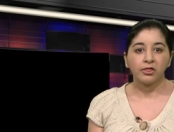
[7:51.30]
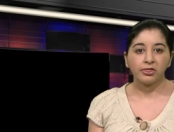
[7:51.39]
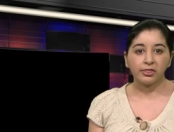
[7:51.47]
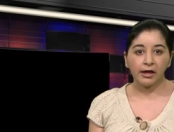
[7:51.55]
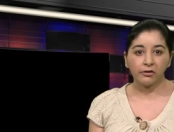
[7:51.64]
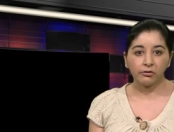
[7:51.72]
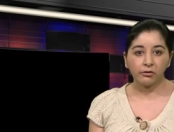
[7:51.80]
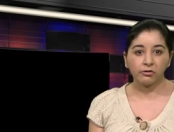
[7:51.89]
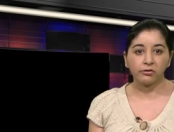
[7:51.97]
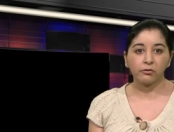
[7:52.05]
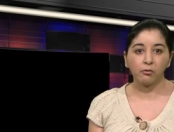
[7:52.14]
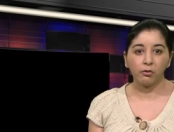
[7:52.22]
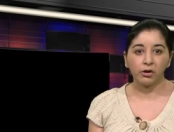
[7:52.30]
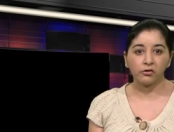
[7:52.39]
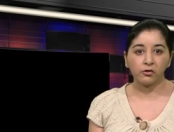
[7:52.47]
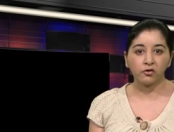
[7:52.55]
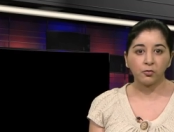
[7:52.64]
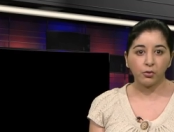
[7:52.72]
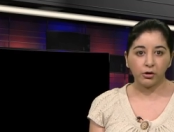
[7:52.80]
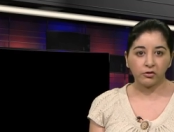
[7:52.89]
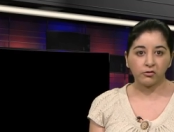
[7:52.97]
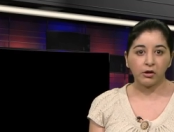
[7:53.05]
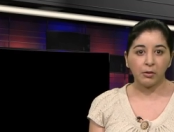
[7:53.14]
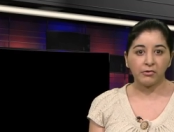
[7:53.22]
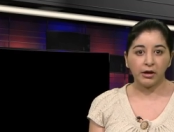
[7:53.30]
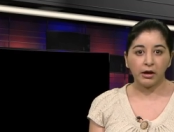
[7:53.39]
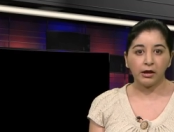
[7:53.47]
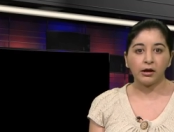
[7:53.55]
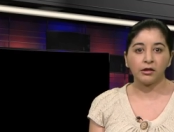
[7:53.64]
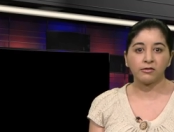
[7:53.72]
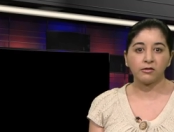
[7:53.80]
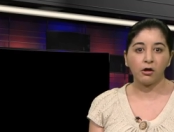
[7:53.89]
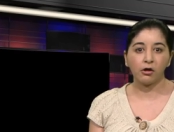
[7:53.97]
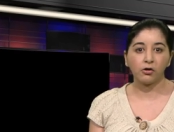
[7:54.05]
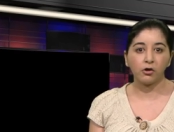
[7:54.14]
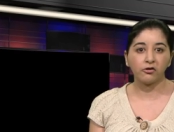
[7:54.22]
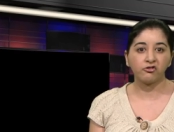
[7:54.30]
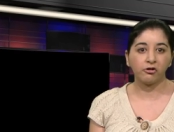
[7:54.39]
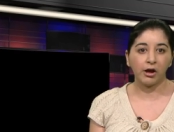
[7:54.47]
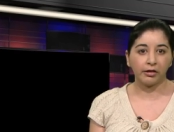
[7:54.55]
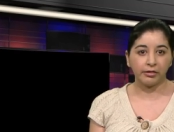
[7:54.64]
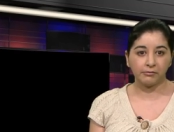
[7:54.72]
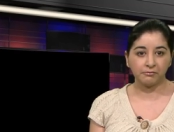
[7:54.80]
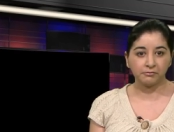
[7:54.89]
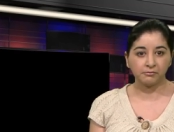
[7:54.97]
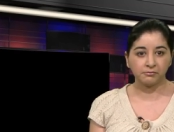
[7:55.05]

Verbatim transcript: That was your sports update. It's all yours, Jacqueline.